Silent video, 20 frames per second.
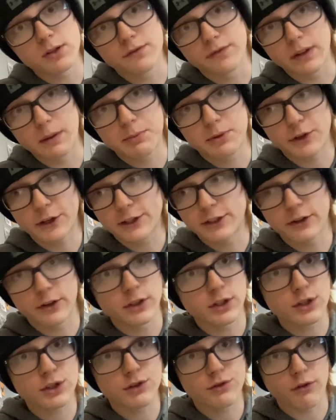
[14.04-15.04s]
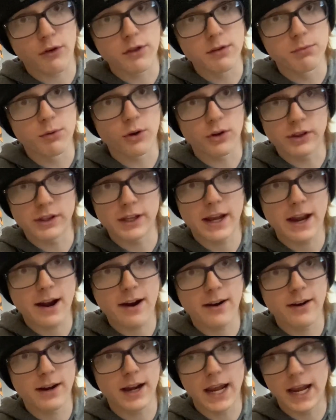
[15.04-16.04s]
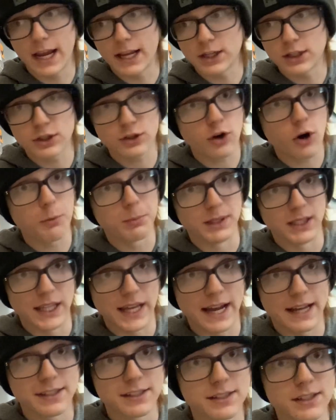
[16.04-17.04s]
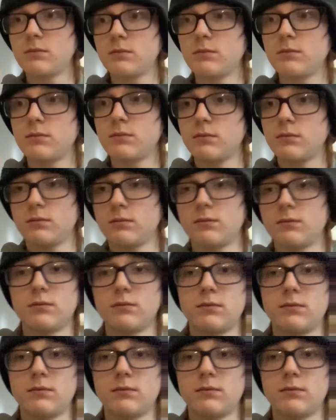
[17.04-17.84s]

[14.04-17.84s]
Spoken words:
flip tricks, you can just throw the board in the air and just hope it lands. In